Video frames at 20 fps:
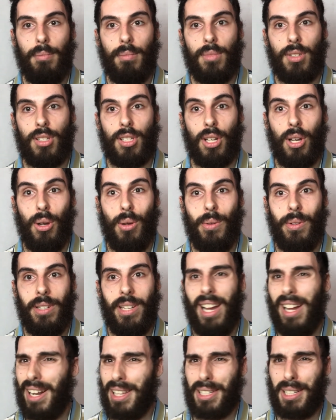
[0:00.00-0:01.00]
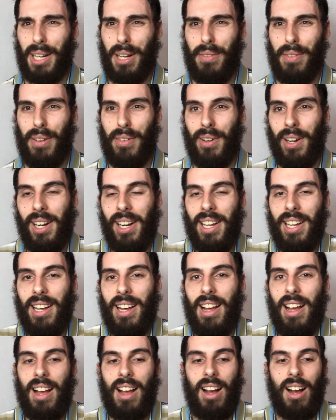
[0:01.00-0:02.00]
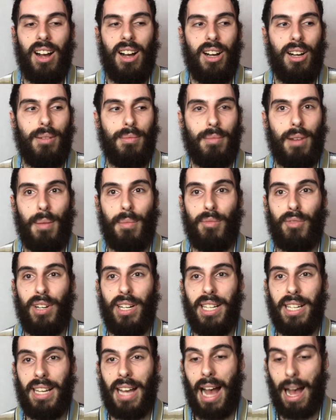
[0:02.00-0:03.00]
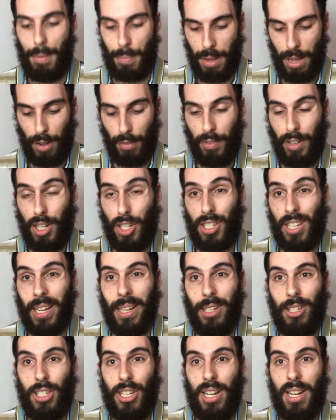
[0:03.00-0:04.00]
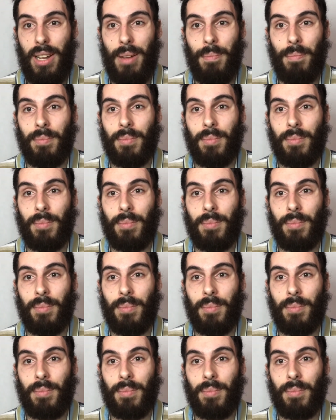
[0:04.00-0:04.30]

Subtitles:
So yeah, that's kind of it, really. I'm really happy I finished second year.